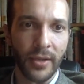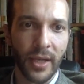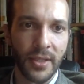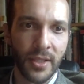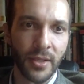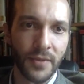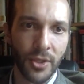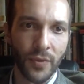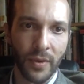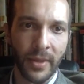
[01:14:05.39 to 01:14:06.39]
And the idea of
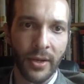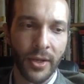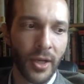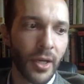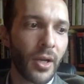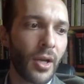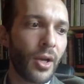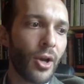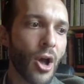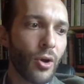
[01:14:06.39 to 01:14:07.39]
Teach for America
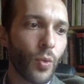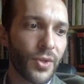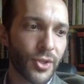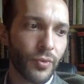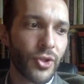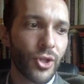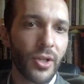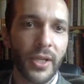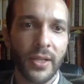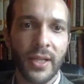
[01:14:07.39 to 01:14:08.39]
was
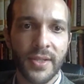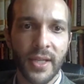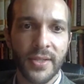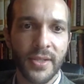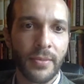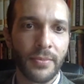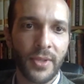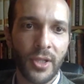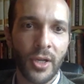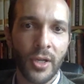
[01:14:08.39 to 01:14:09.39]
originally let's get some
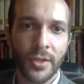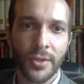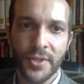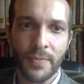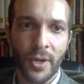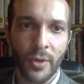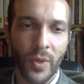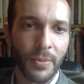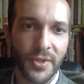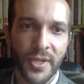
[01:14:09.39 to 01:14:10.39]
young, smart
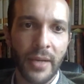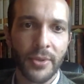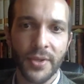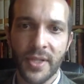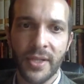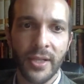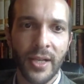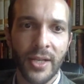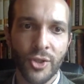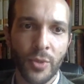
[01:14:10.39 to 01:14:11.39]
whippersnappers into the
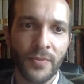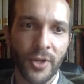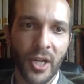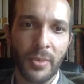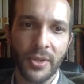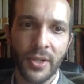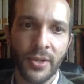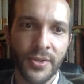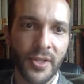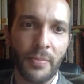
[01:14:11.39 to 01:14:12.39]
classroom for a couple of
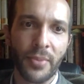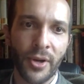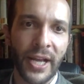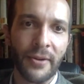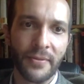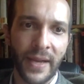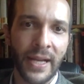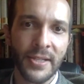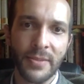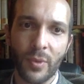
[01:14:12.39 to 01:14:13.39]
years. They'll burn out
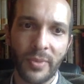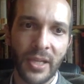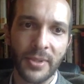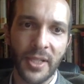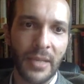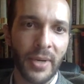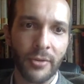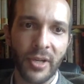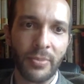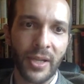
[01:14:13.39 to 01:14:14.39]
fast. We'll be able to keep
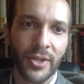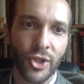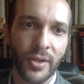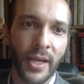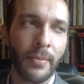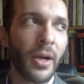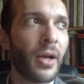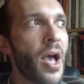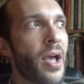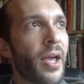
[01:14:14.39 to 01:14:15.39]
on replenishing them.